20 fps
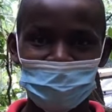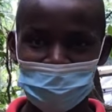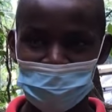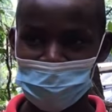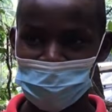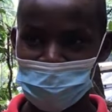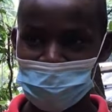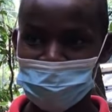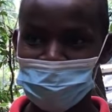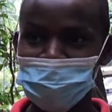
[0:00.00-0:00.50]
you're
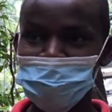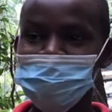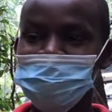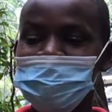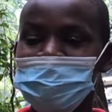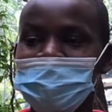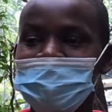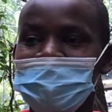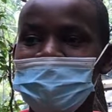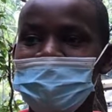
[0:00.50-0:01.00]
welcome.
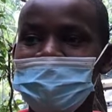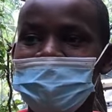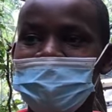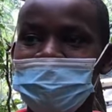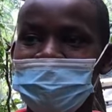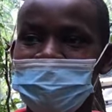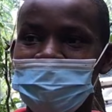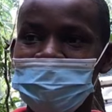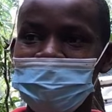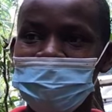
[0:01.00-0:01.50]

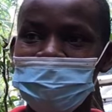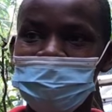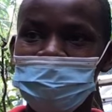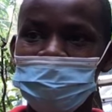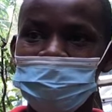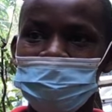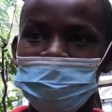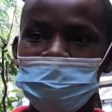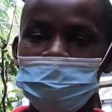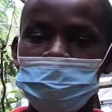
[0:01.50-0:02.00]

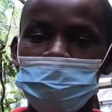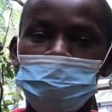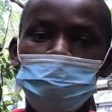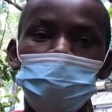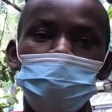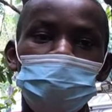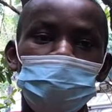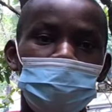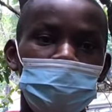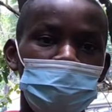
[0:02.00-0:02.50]
And the
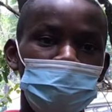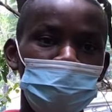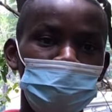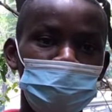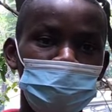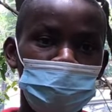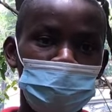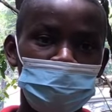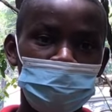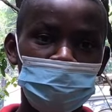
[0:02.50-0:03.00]
book where you
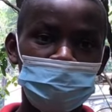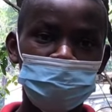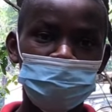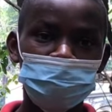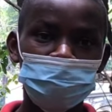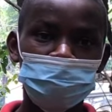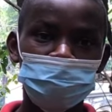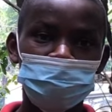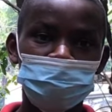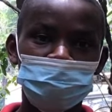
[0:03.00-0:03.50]
wrote your name,